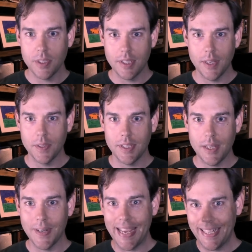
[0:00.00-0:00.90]
etc.,
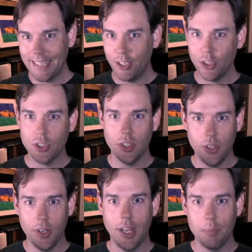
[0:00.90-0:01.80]
etc. It looks
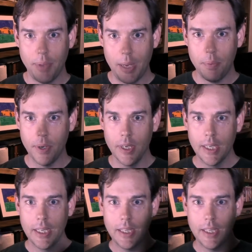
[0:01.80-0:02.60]
good on paper.